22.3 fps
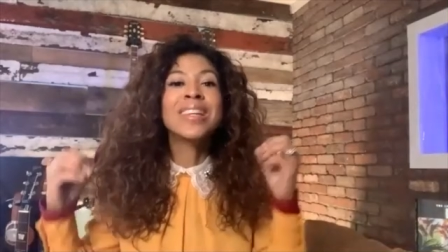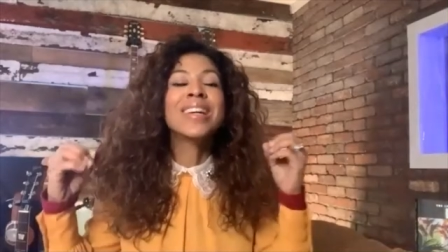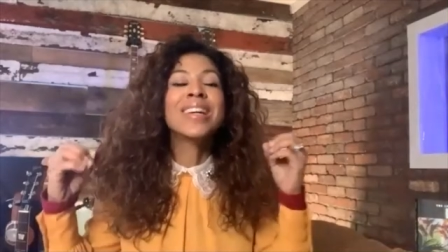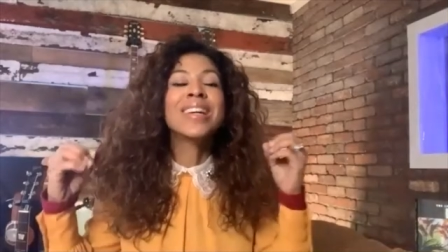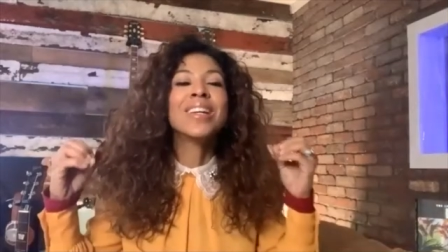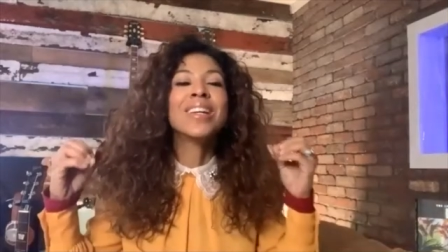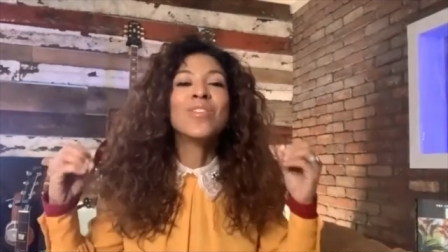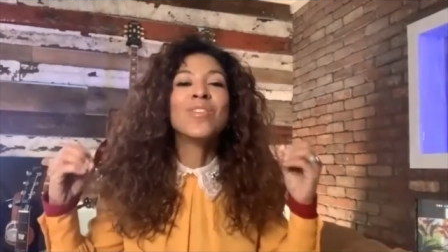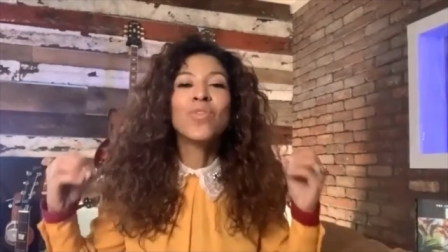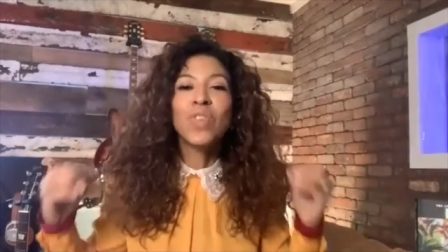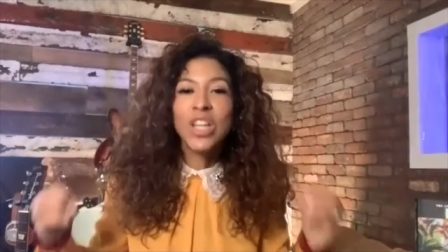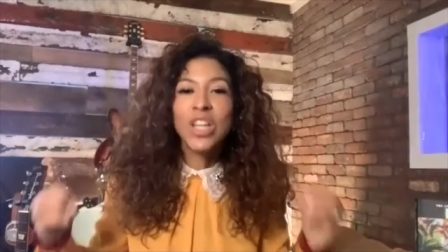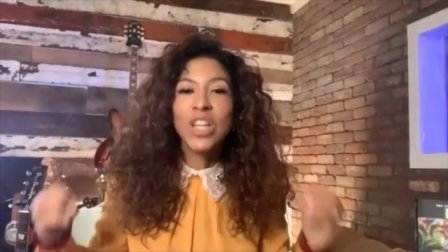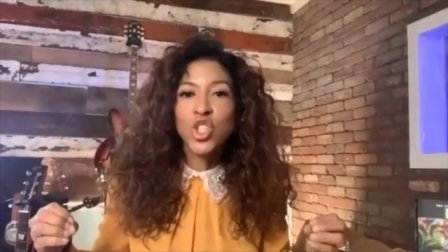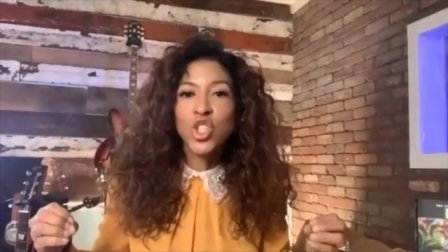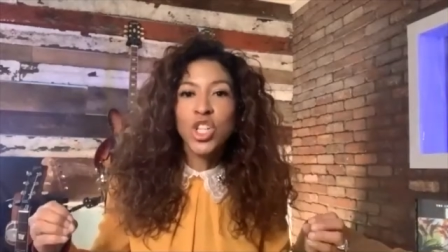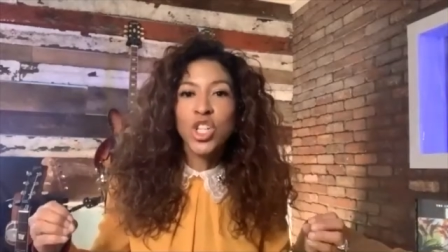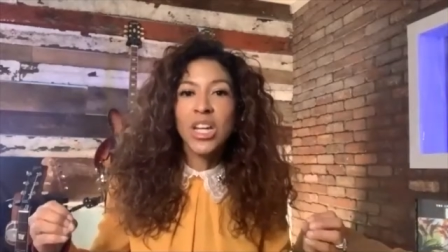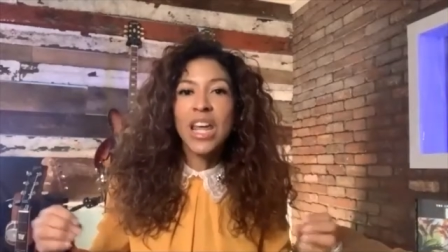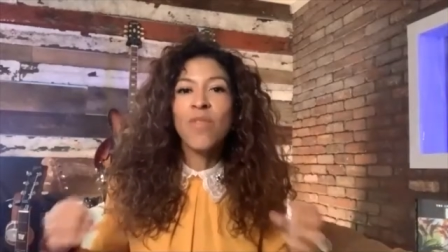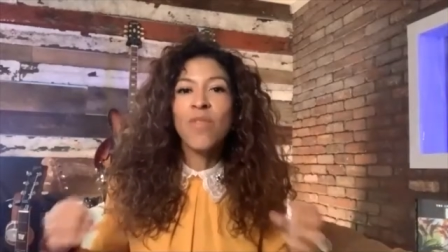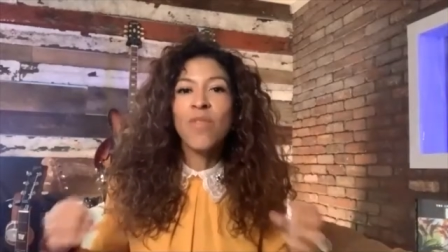
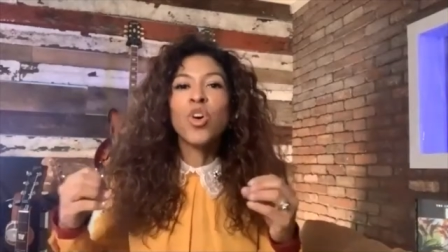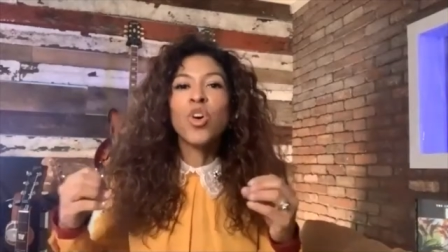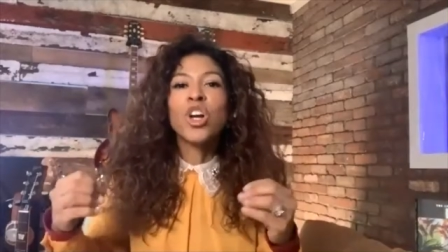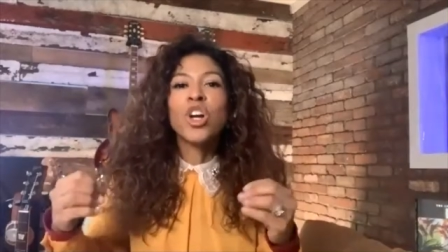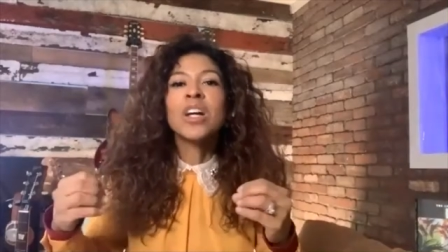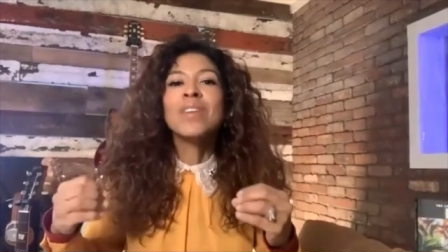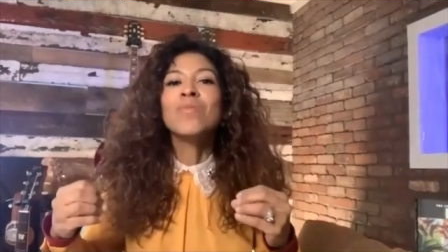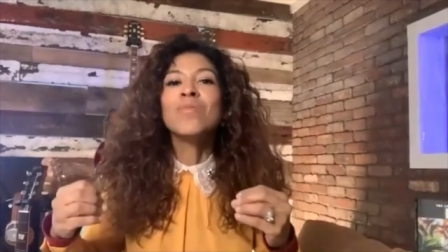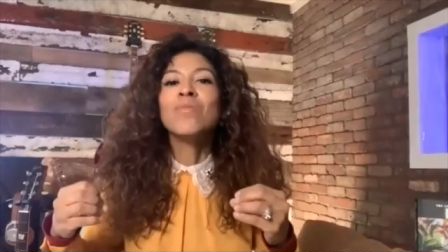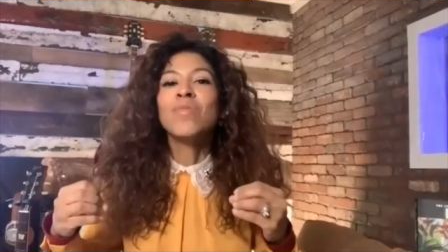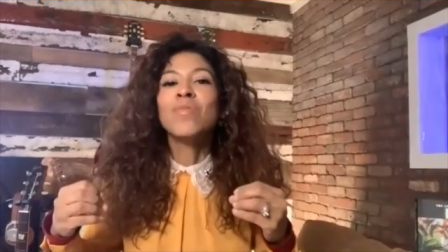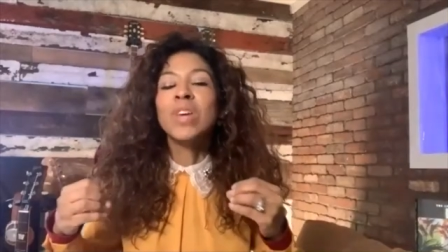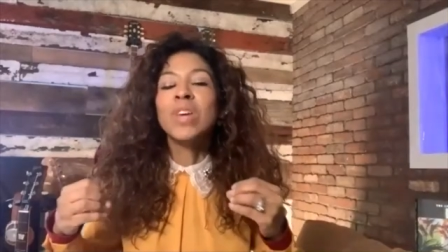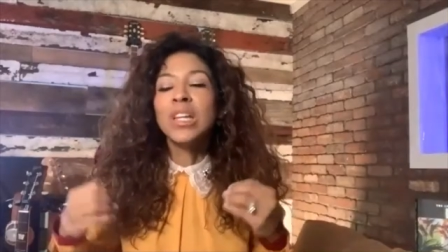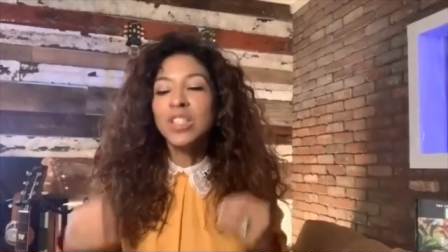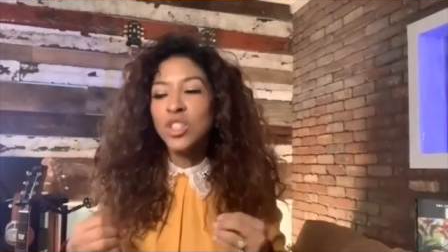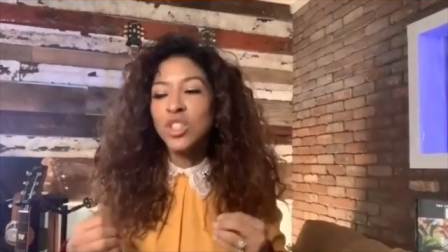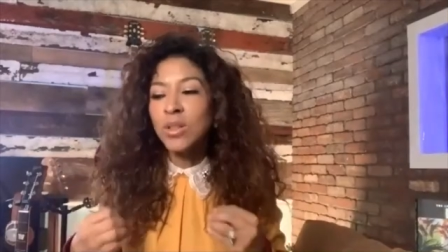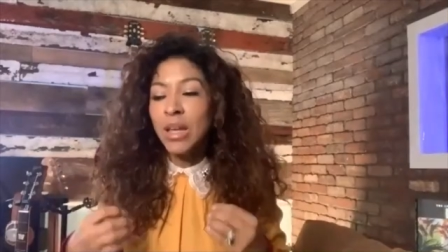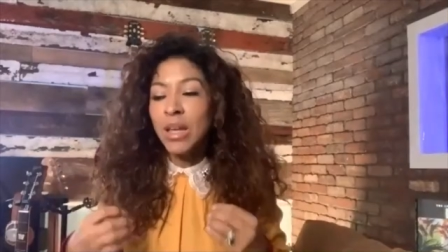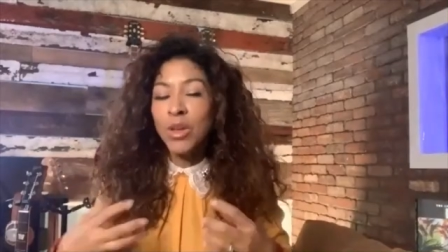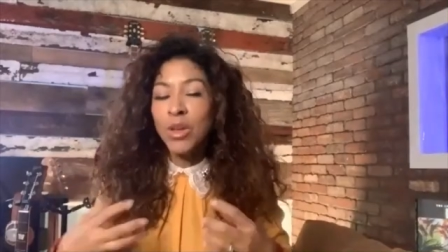conviction. If we're
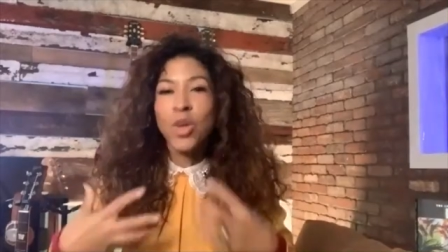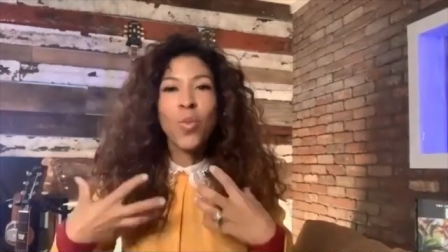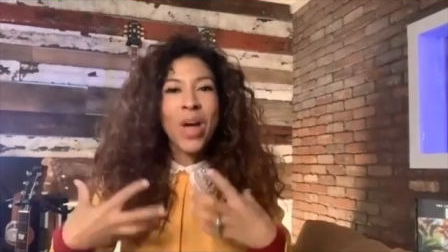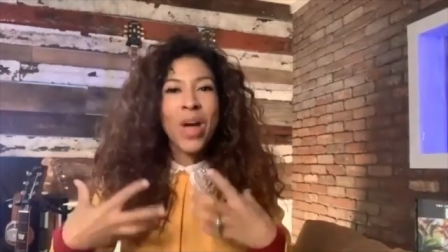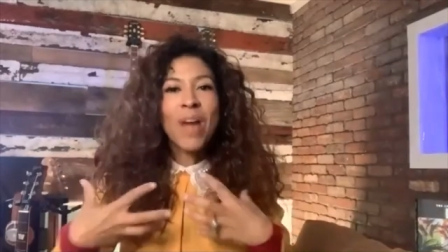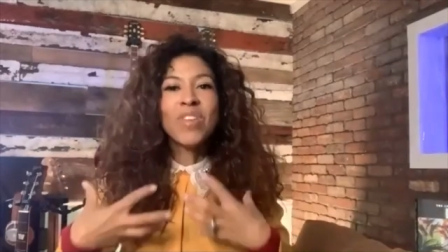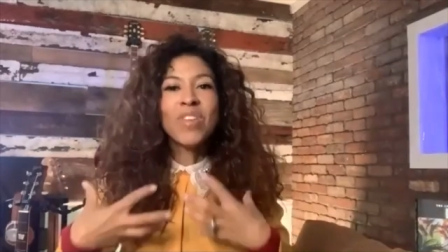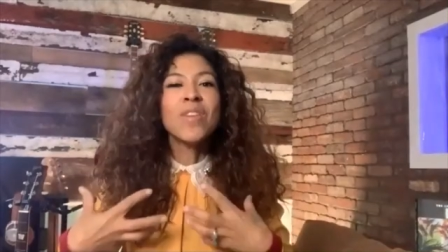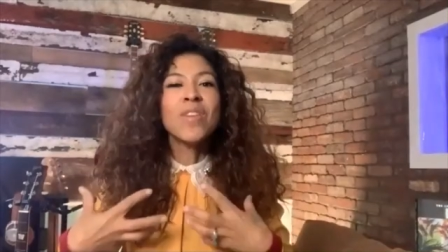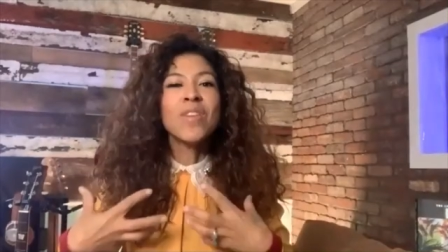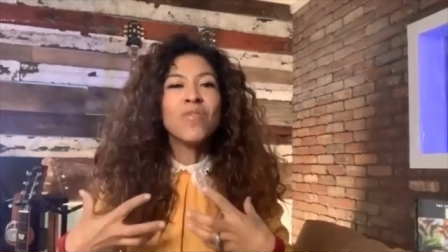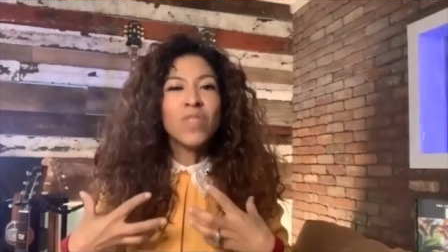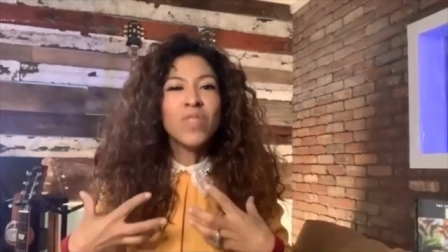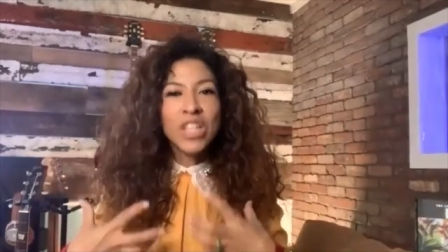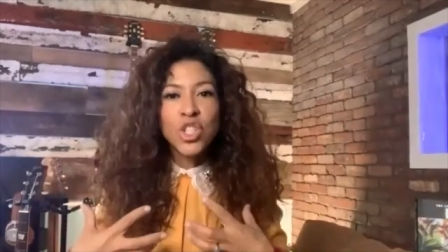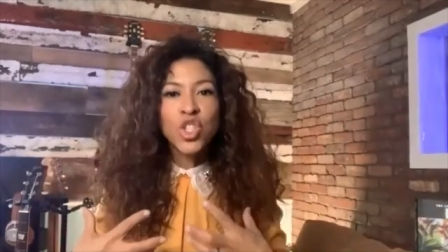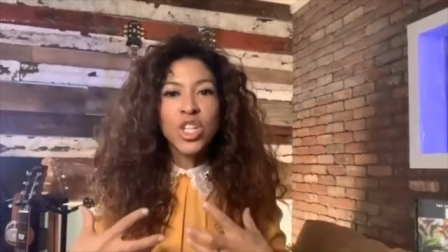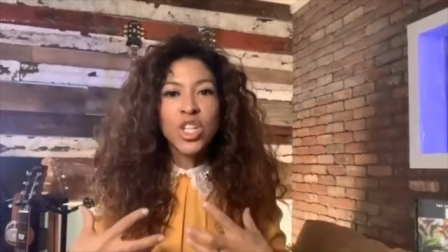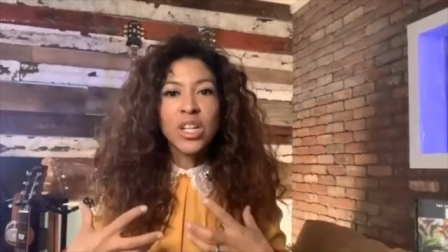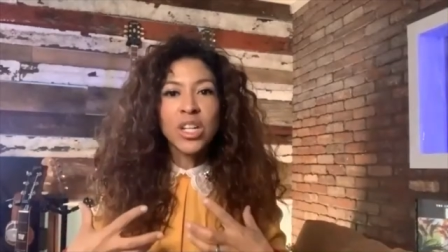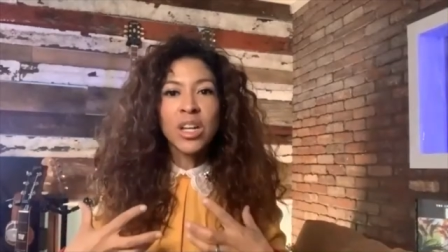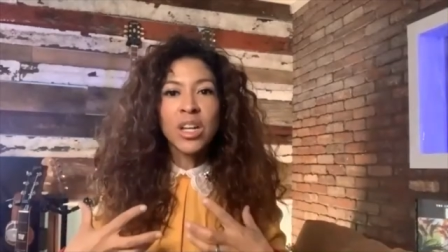you have a
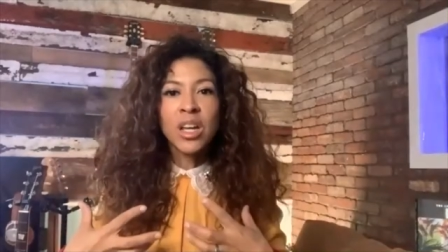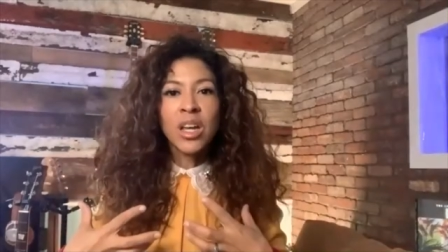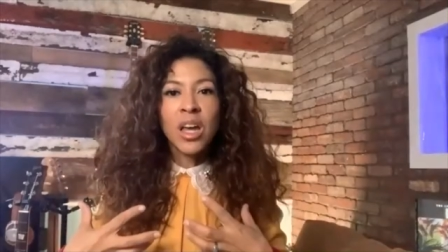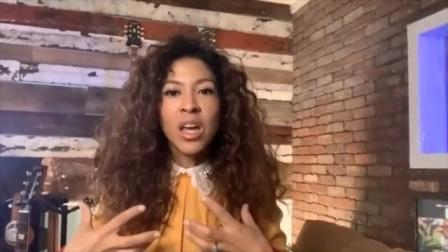conviction